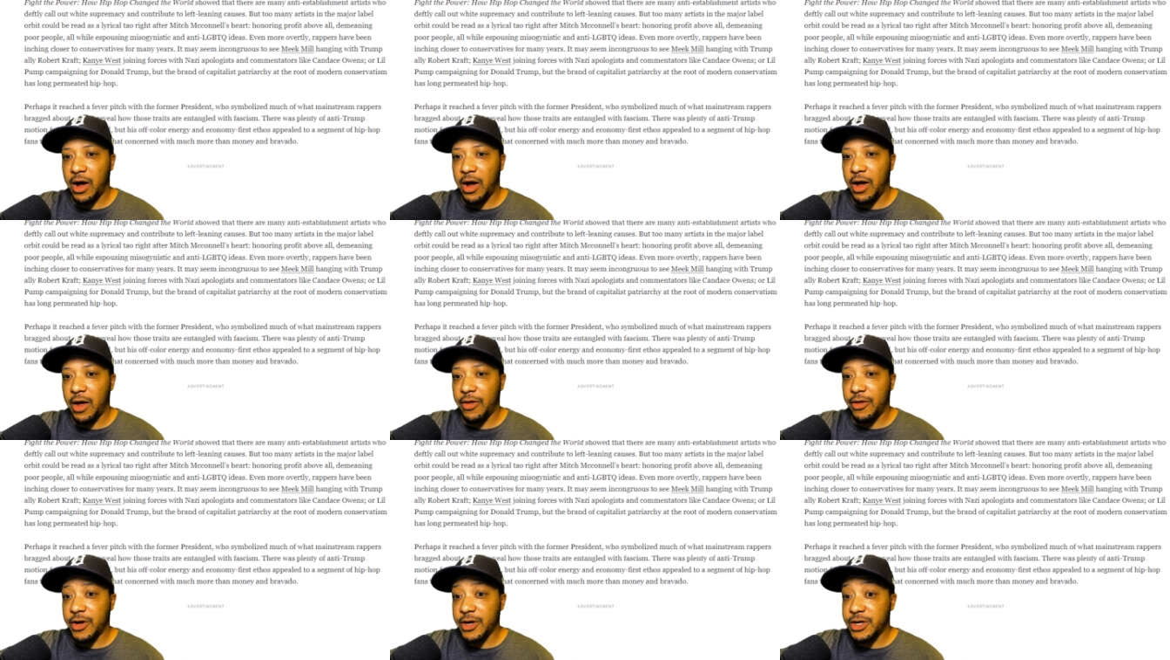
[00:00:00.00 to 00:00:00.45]

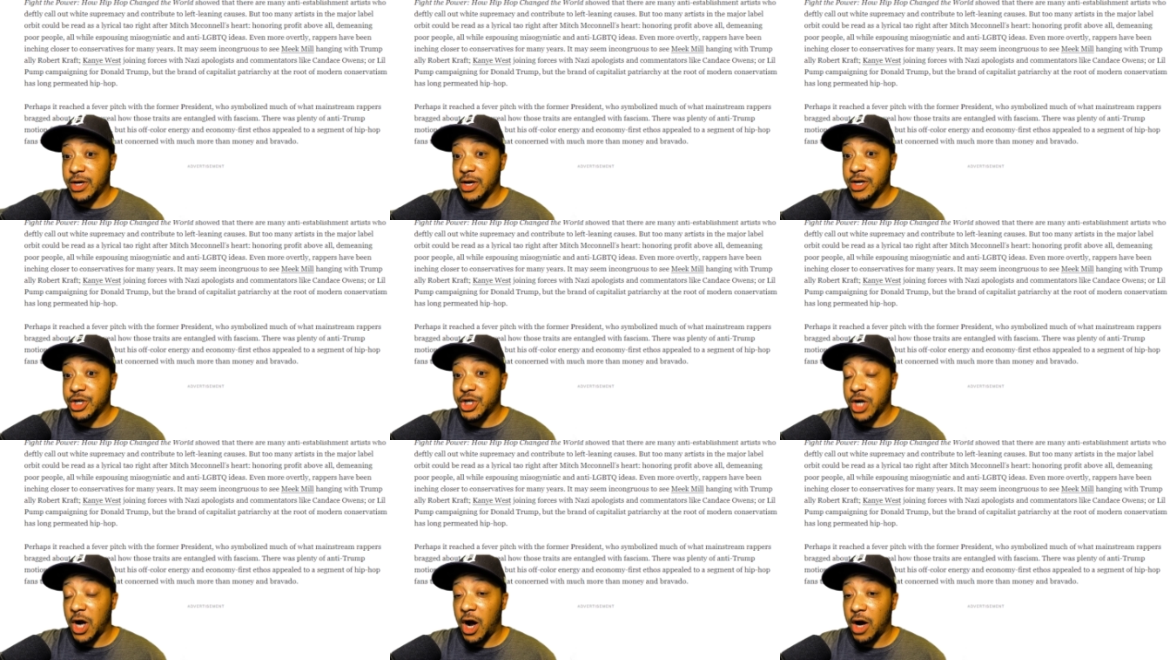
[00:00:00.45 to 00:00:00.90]
this
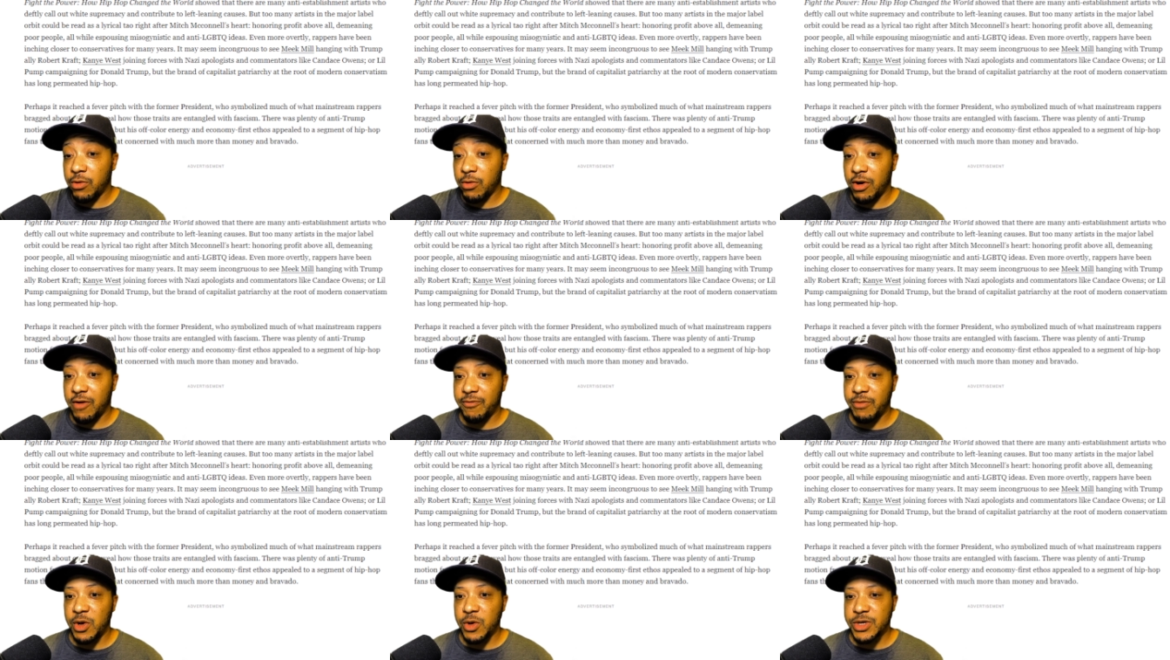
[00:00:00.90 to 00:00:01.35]
genre of
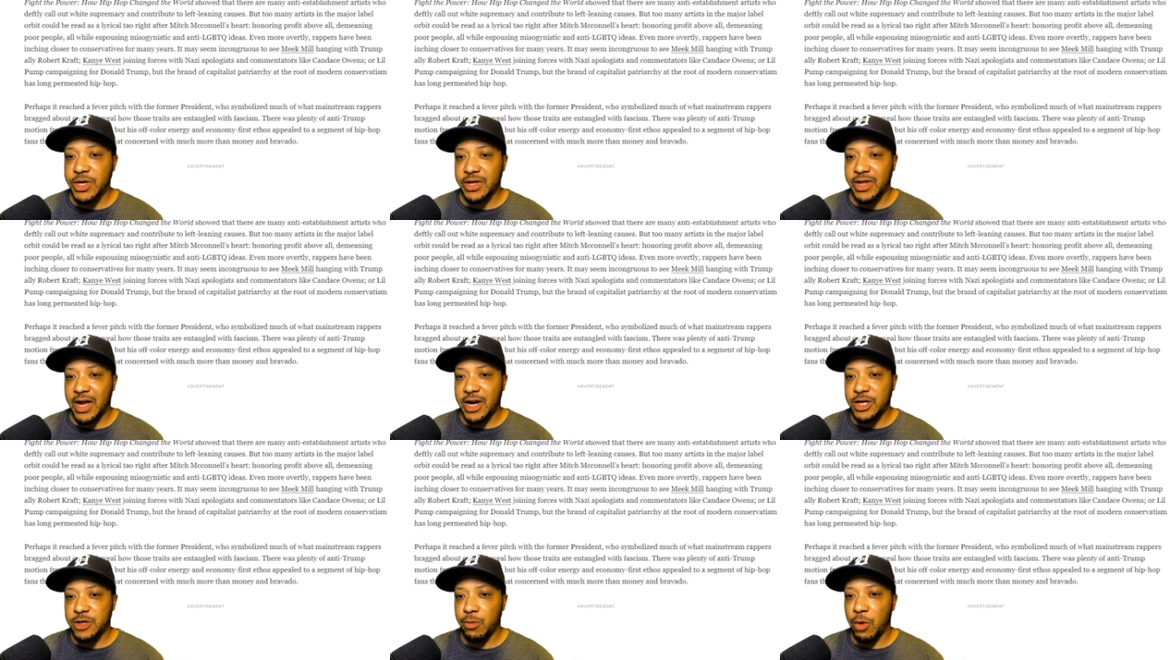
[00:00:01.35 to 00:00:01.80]
music that
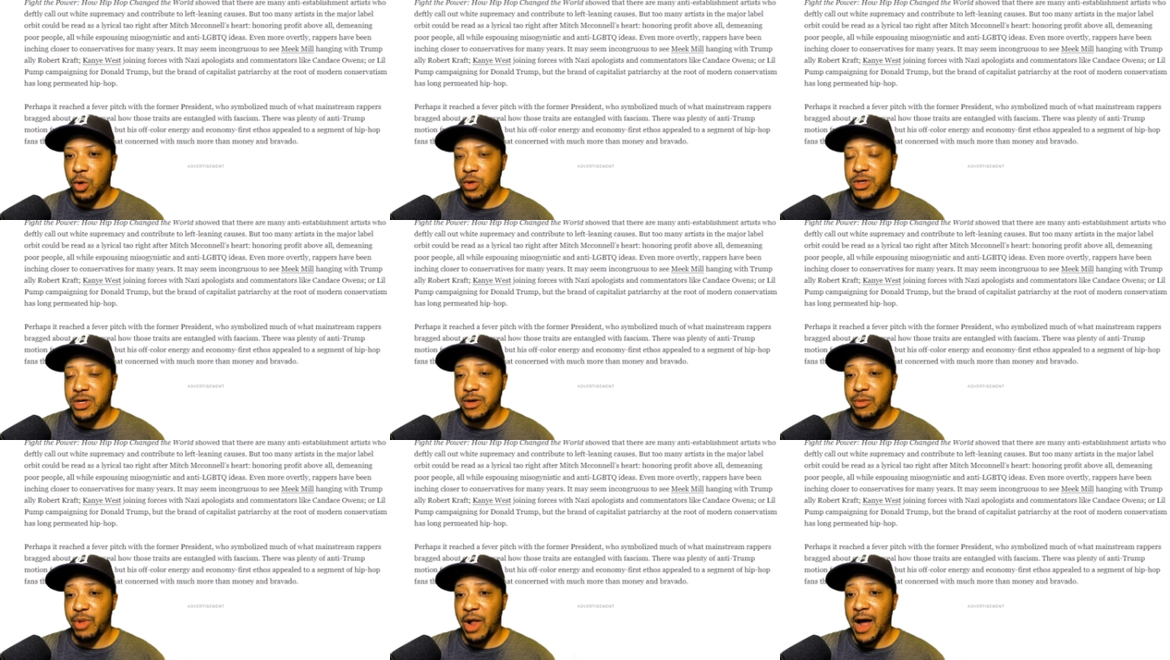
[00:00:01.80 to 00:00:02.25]
is
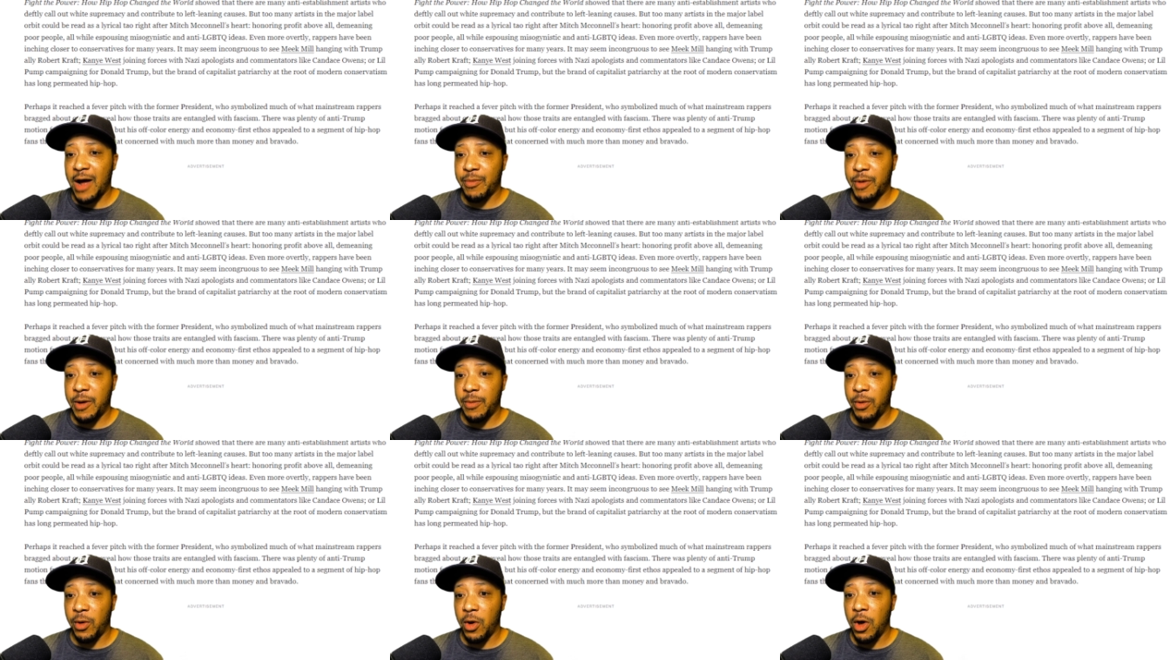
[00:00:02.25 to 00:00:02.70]
mostly black
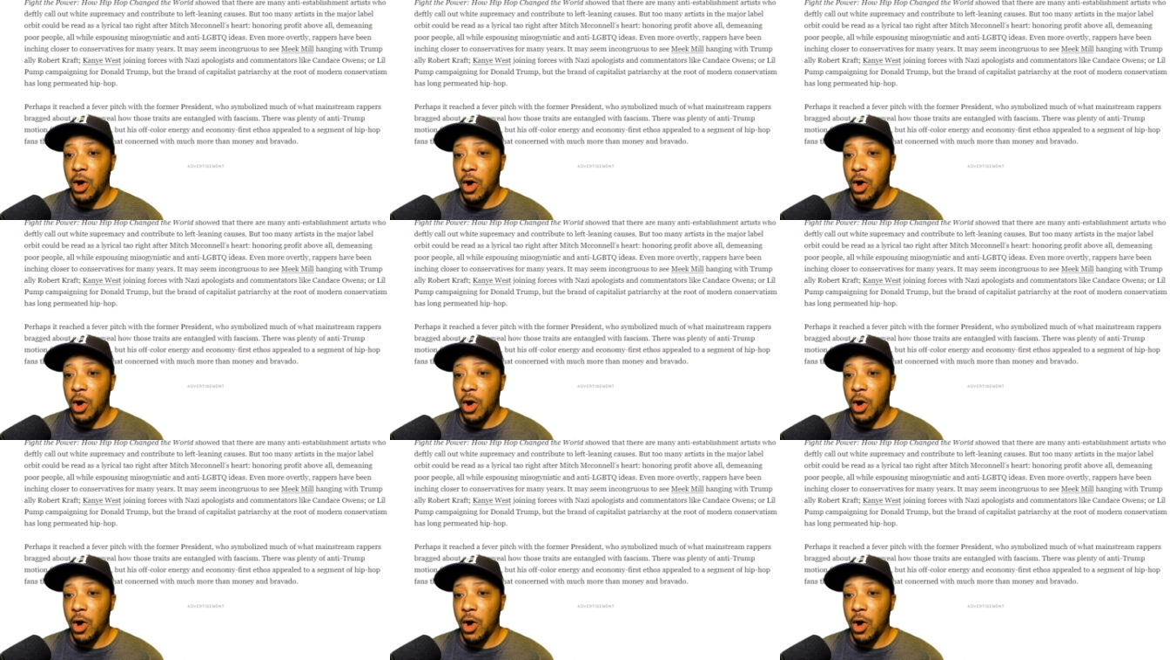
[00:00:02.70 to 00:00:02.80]
people